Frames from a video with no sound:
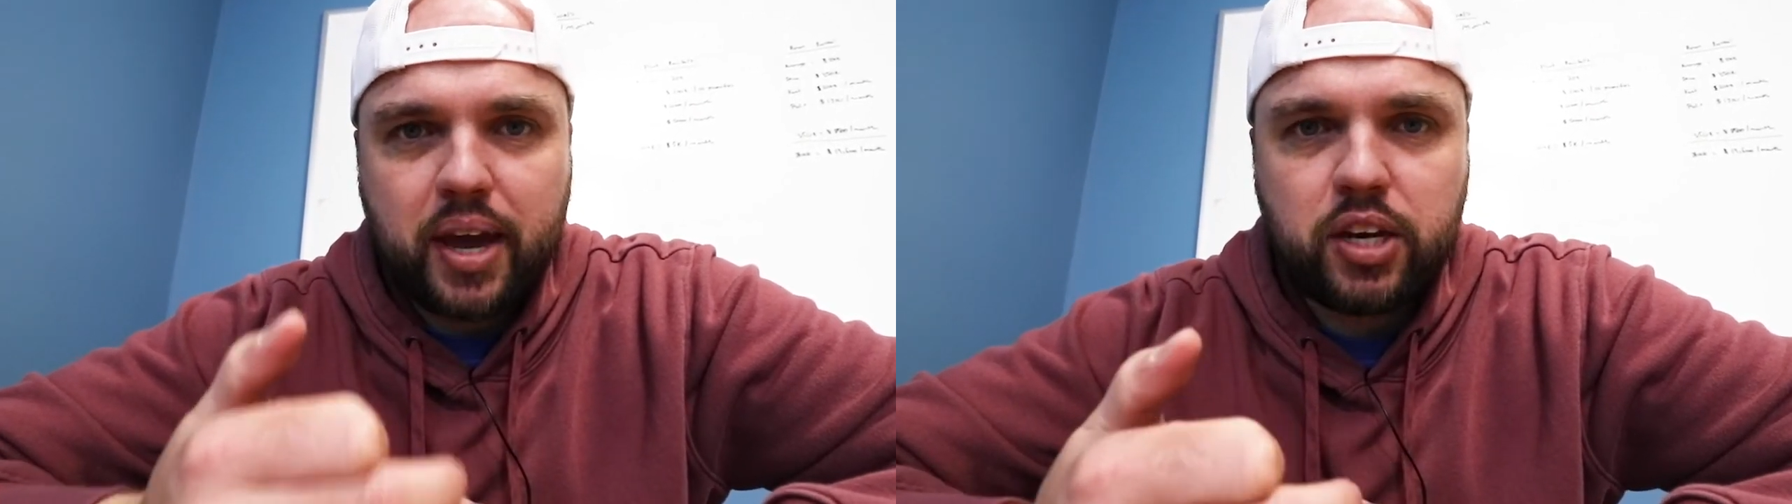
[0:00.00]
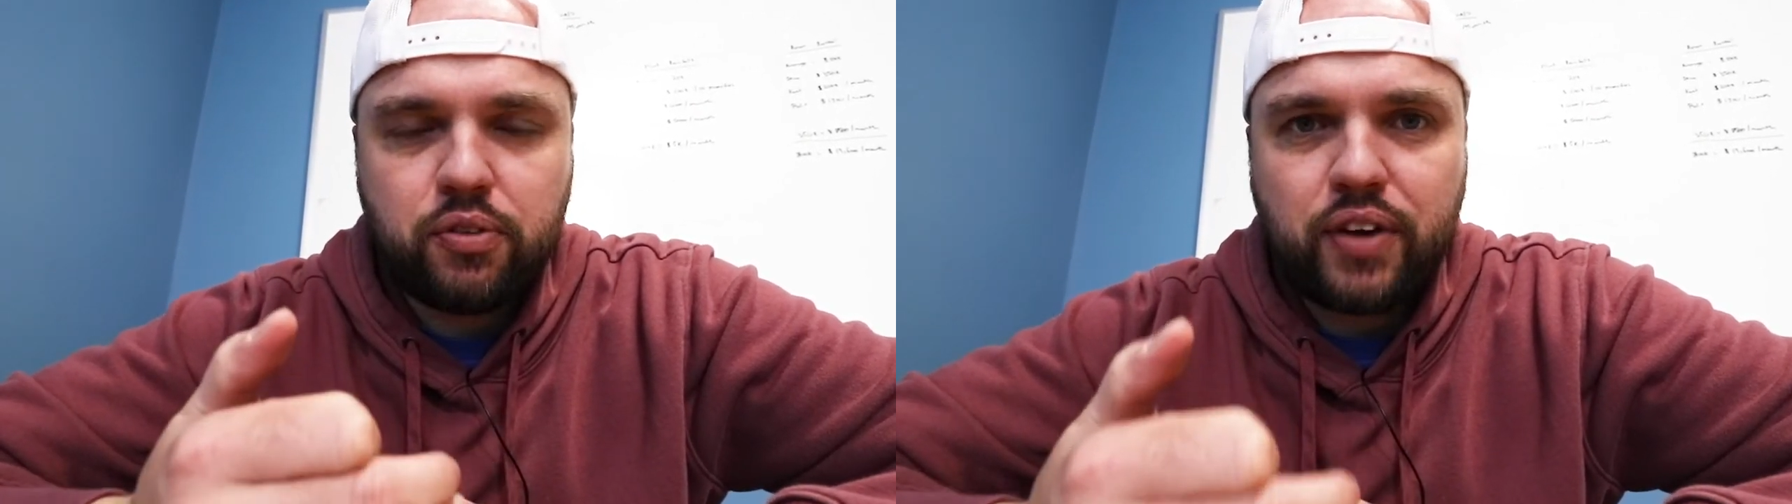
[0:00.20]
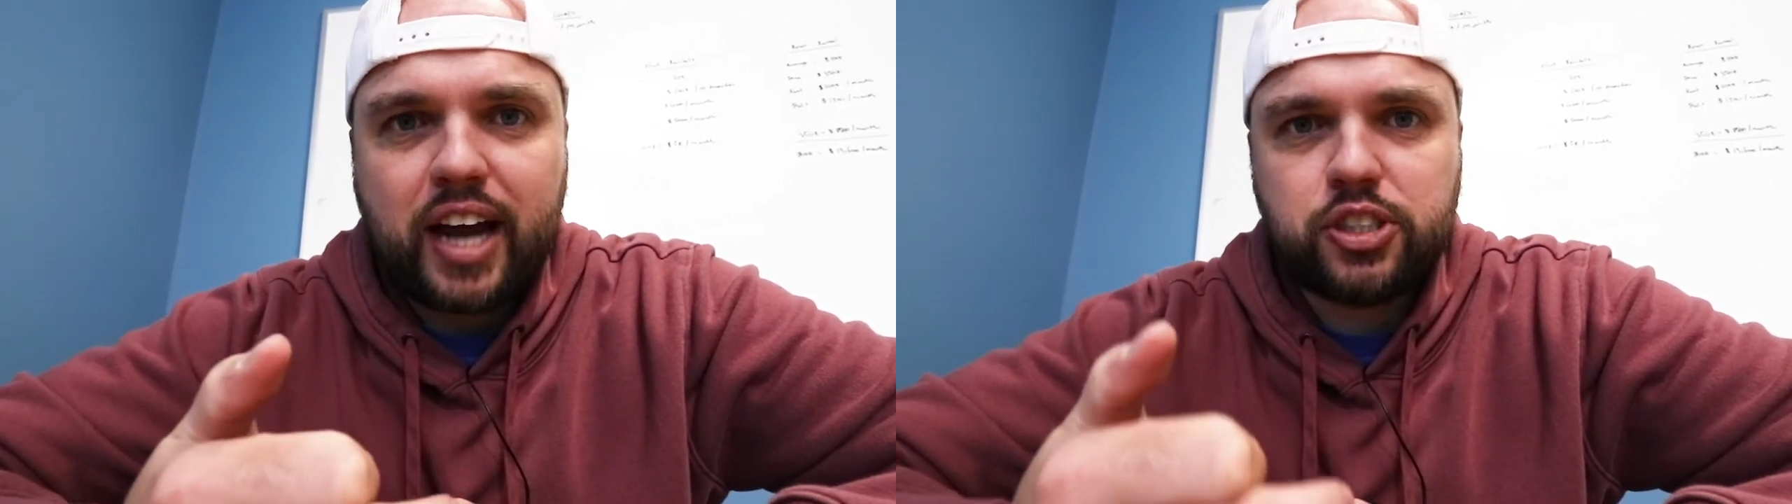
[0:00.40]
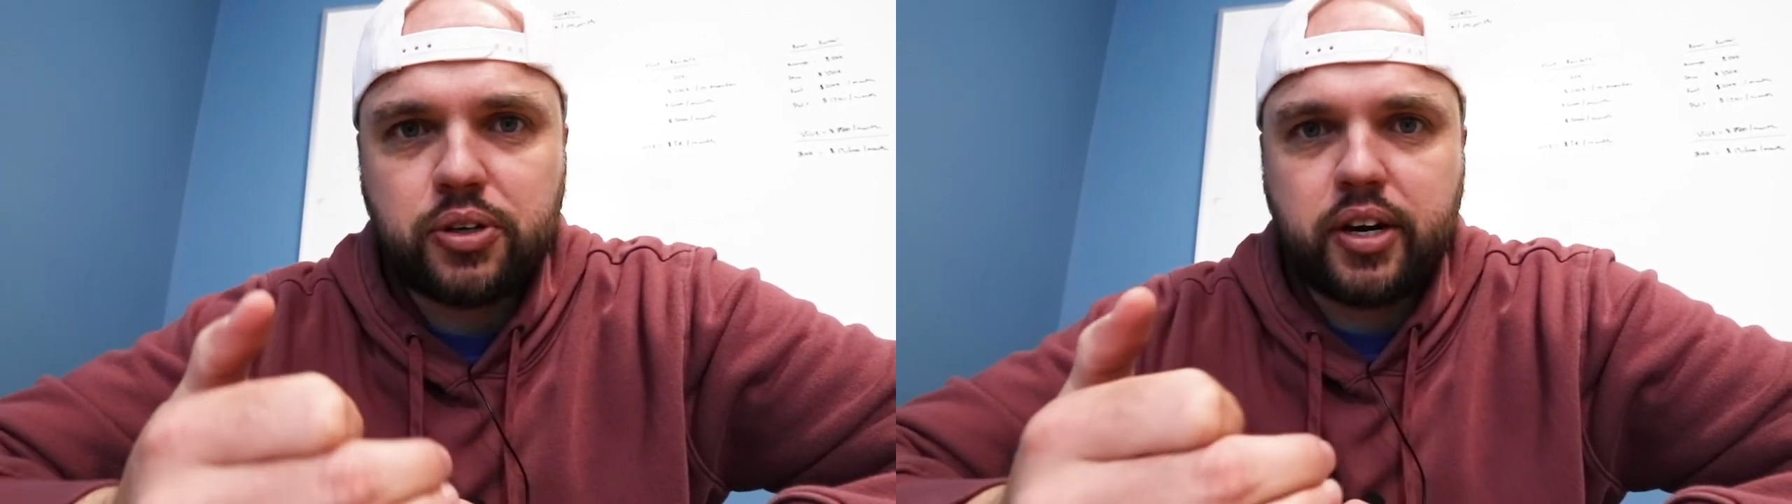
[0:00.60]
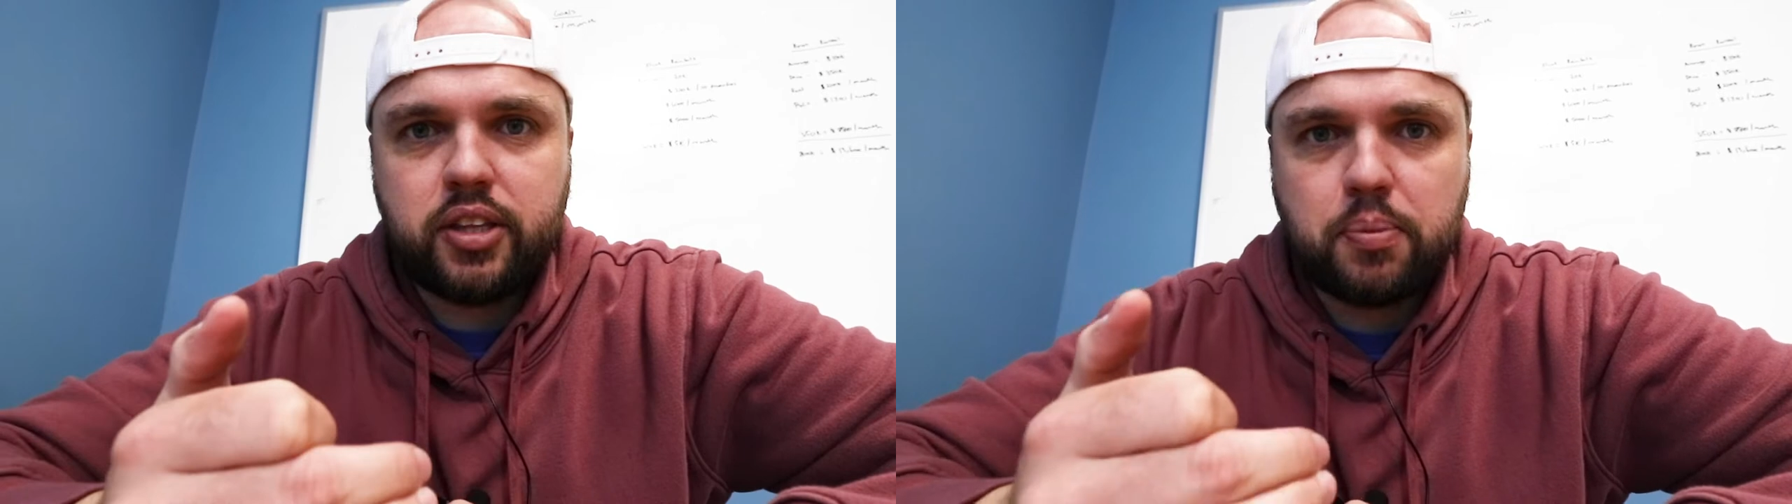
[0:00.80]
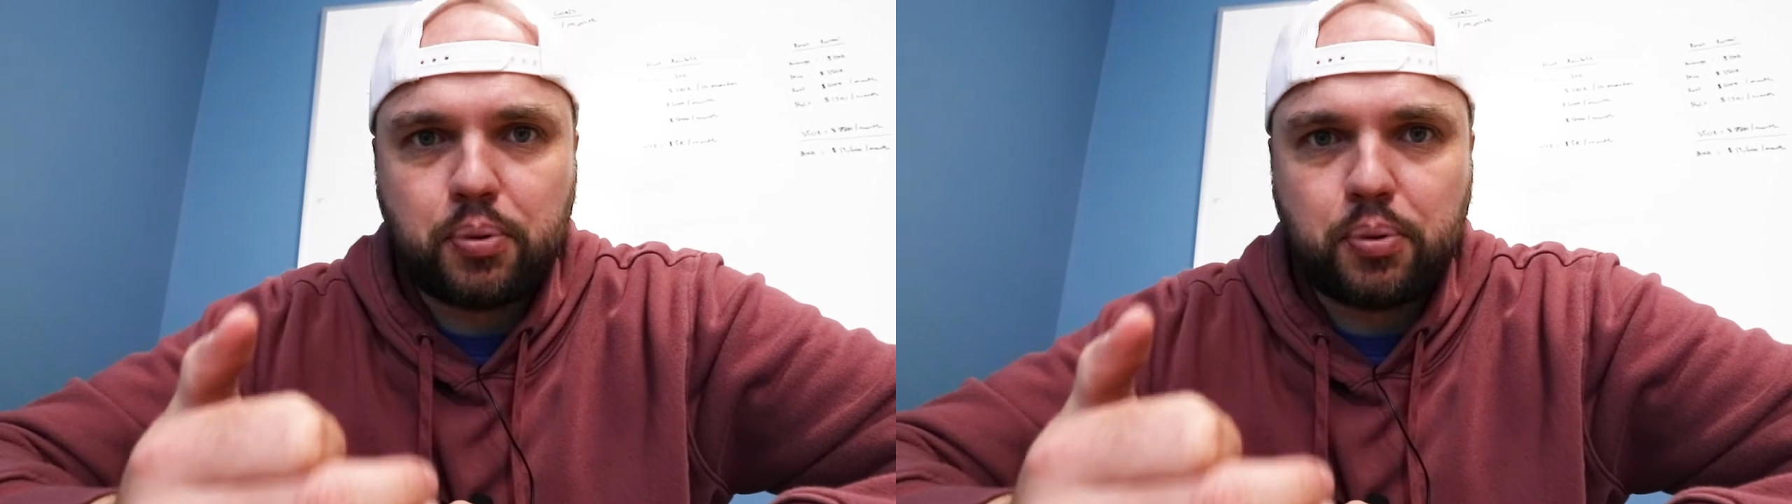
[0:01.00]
manufacturing the